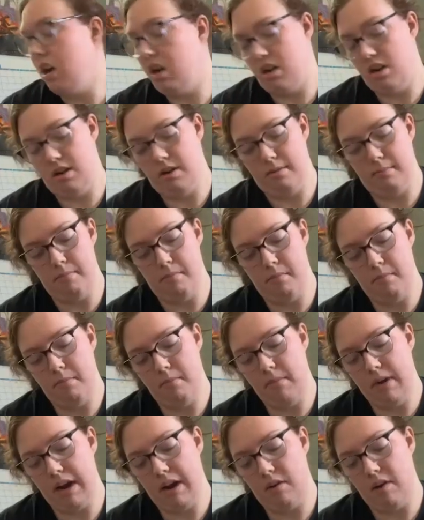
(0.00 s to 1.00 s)
Um,
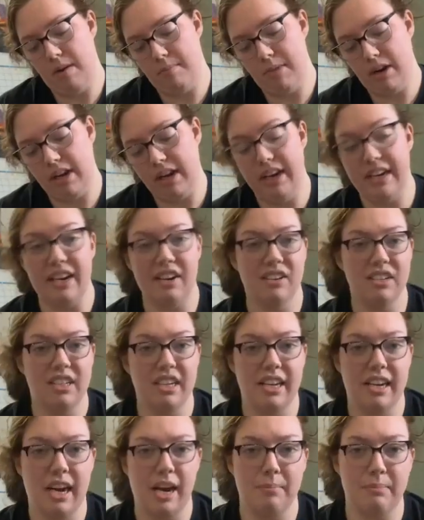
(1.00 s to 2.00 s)
now, I'm not going to
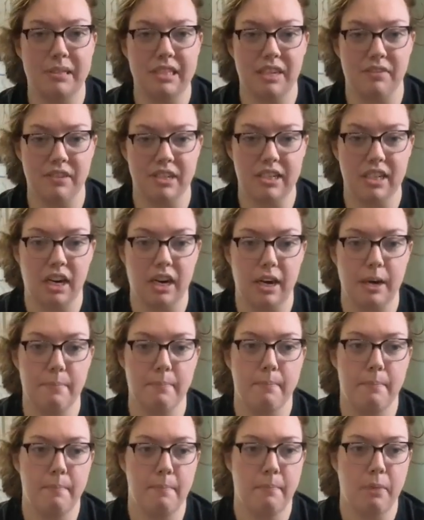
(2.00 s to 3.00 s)
guarantee it happens every
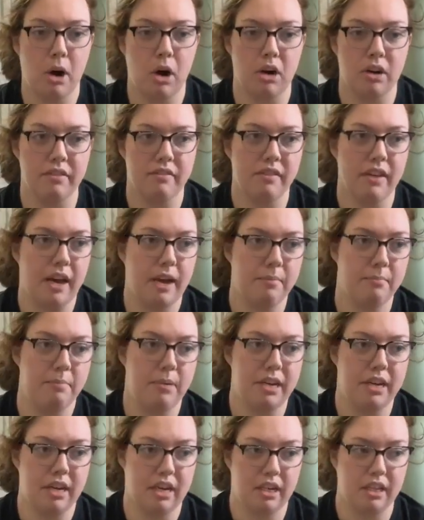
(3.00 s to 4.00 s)
time. Part of that
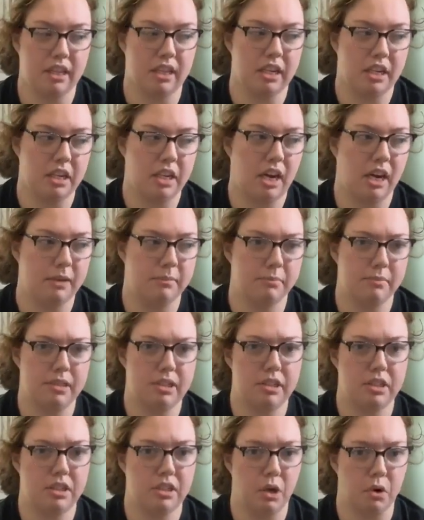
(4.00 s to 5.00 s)
being that I'm
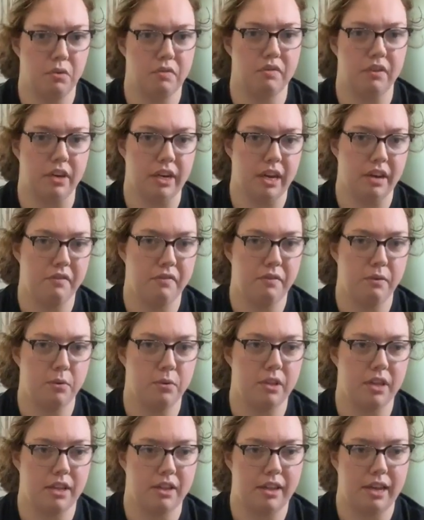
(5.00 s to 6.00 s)
so
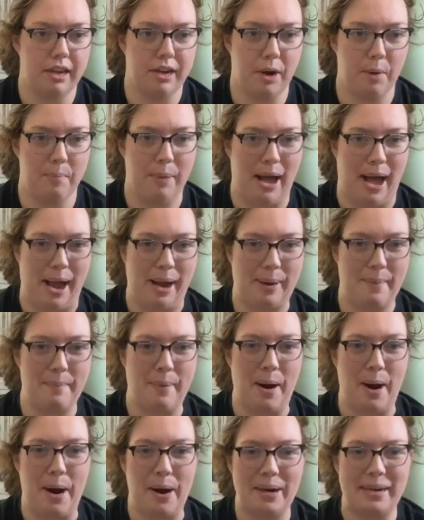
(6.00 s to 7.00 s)
forgetful that like I'll pack a
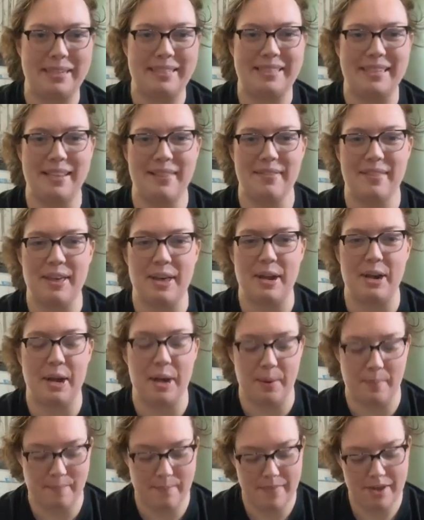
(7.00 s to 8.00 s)
box and then
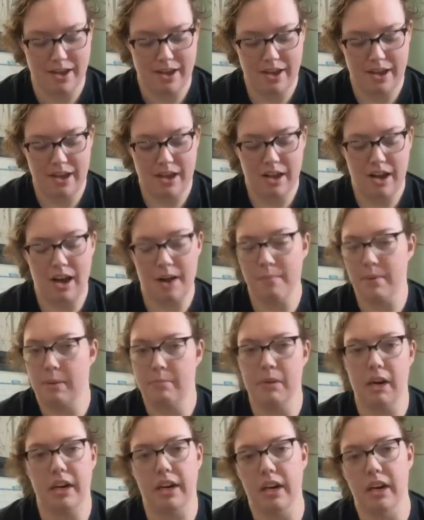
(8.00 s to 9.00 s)
um, I'm,
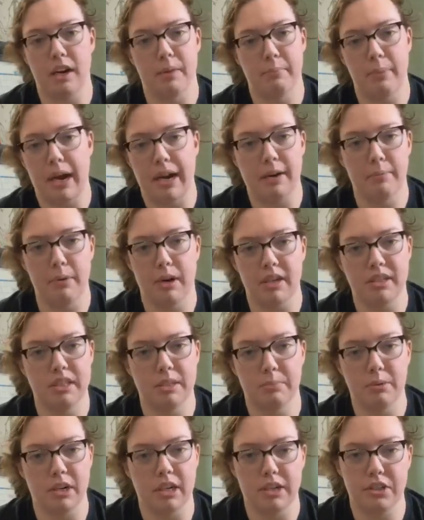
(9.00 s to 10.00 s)
I'm not gonna unpack a box
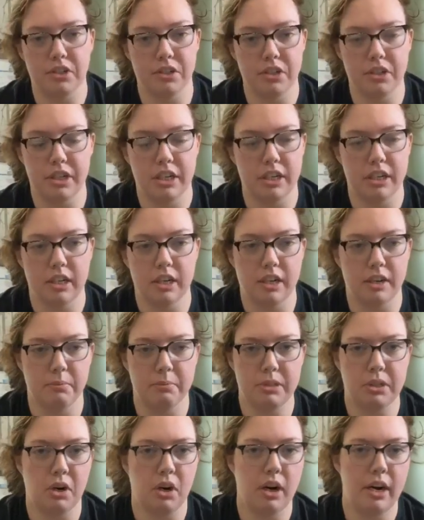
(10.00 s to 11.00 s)
to put extra shit in it.
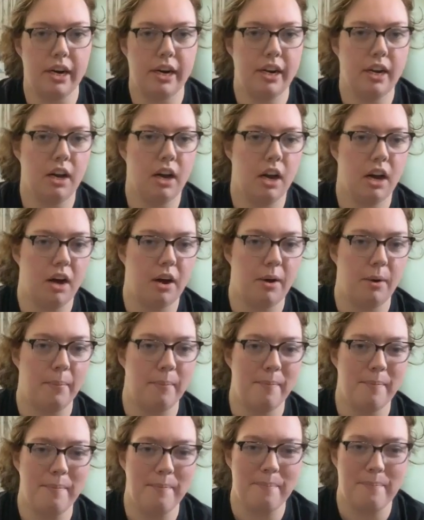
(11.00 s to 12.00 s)
I'm sorry.
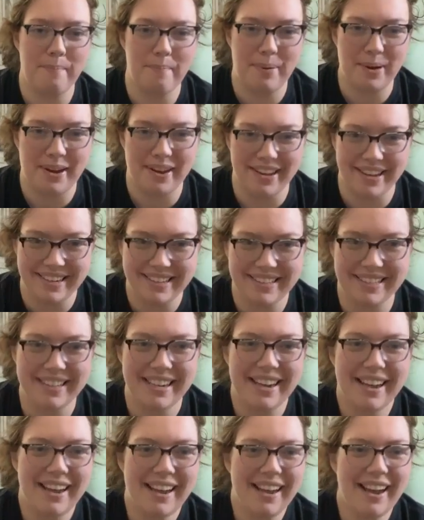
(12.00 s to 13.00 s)
Um, but
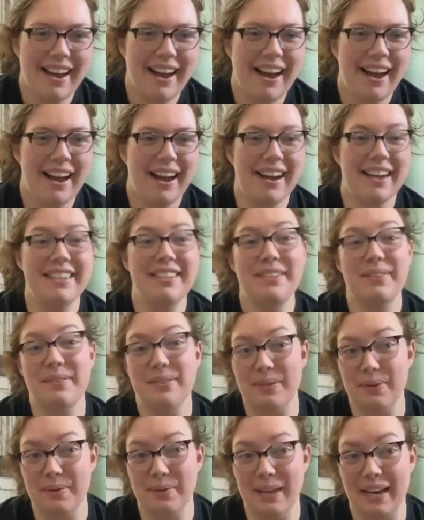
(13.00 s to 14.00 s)
I do
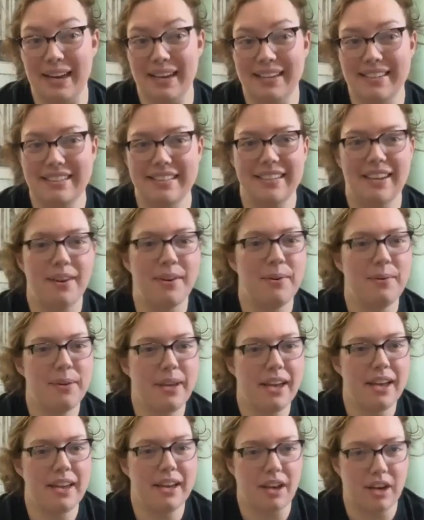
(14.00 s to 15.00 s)
do that. Oh,
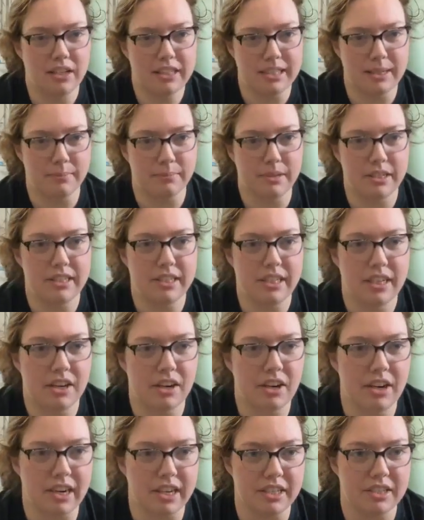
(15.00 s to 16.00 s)
yay, awesome. Lindsay
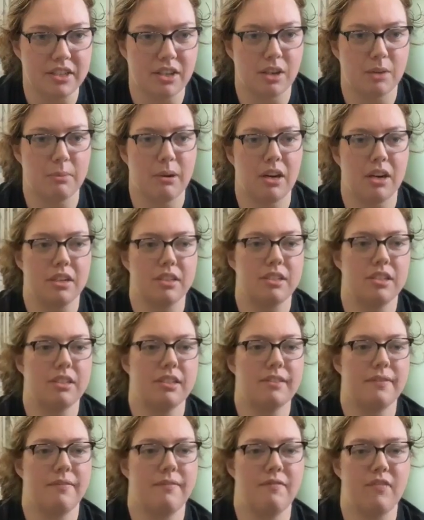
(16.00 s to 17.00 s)
got her Kickstarter
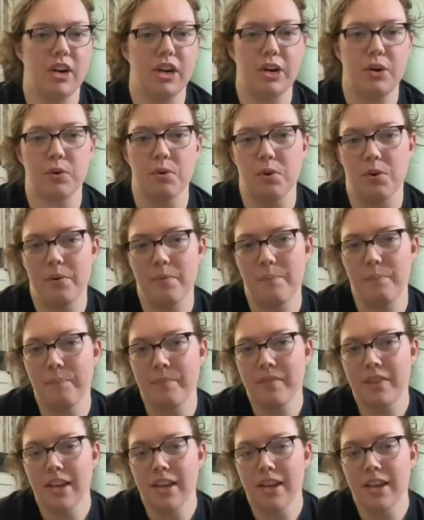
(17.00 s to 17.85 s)
box. Very cool.